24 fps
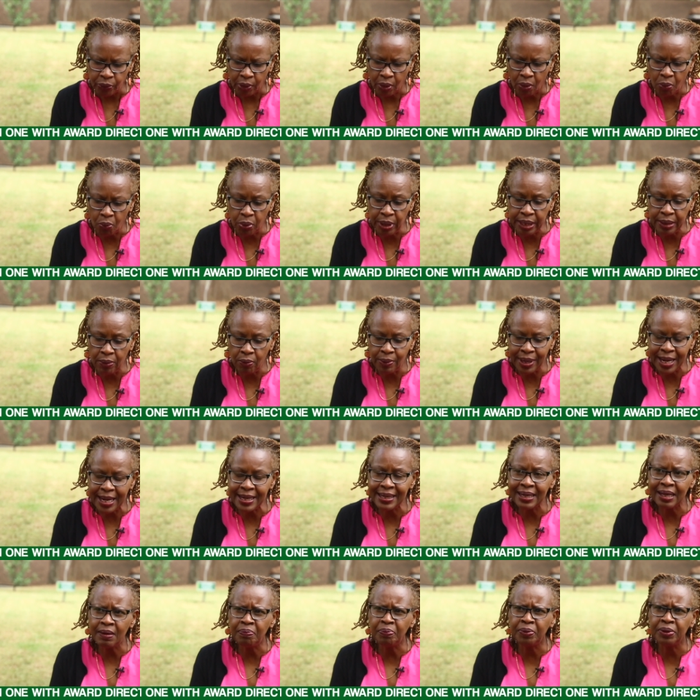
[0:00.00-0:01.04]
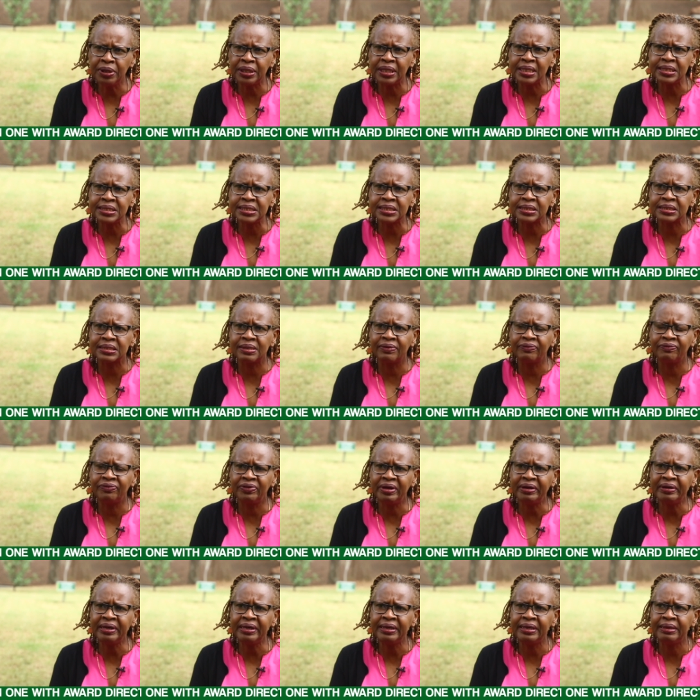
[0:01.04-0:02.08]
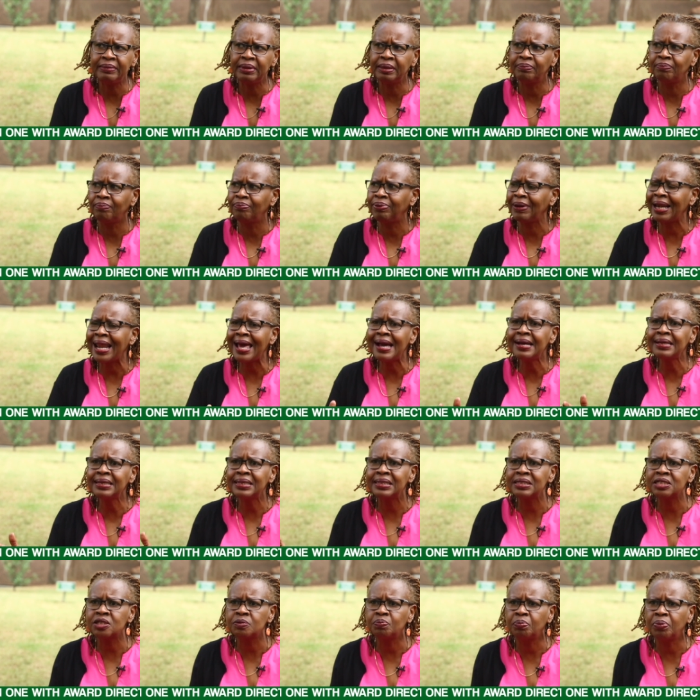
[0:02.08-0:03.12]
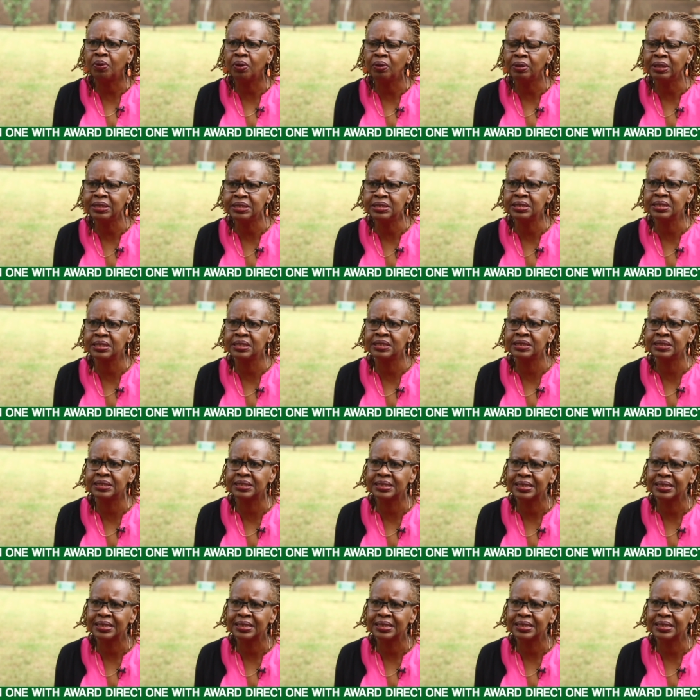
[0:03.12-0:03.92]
we end up with these very blanket policies